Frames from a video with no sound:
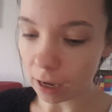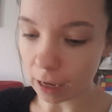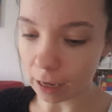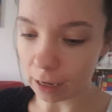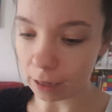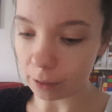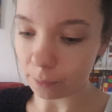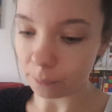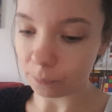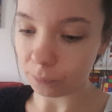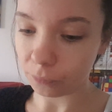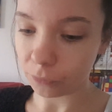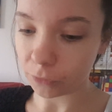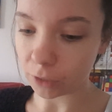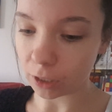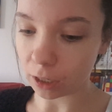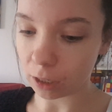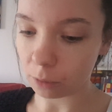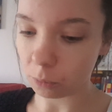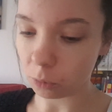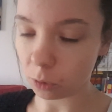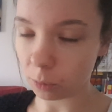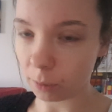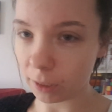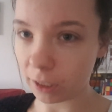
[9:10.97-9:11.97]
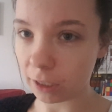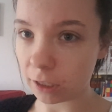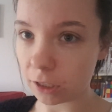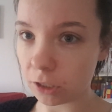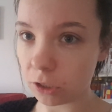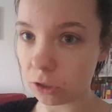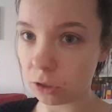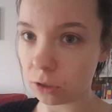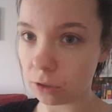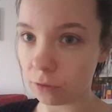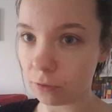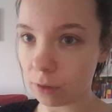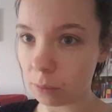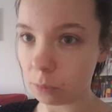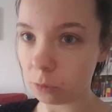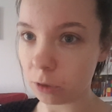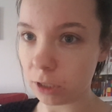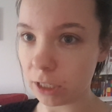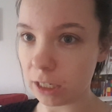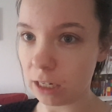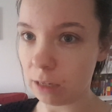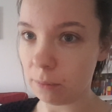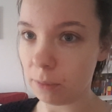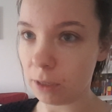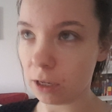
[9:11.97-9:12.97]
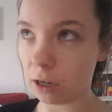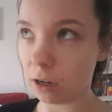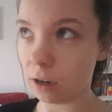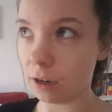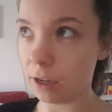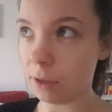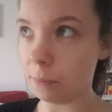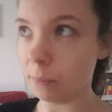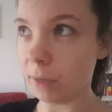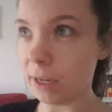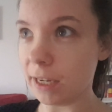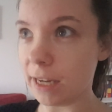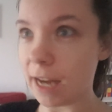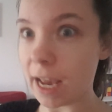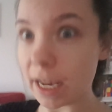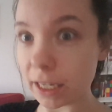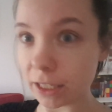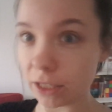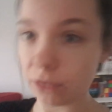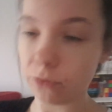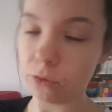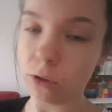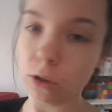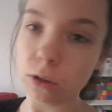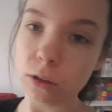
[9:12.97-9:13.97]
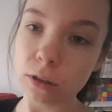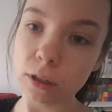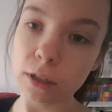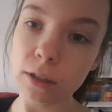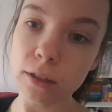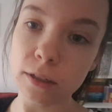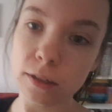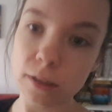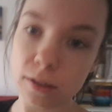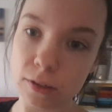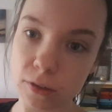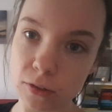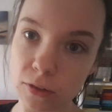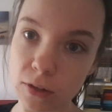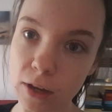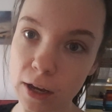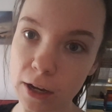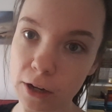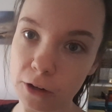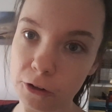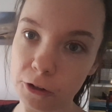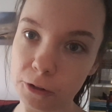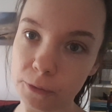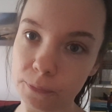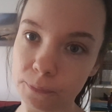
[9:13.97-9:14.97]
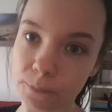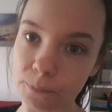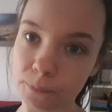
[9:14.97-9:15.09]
I'm probably going to do a February TBR in my next vlog, so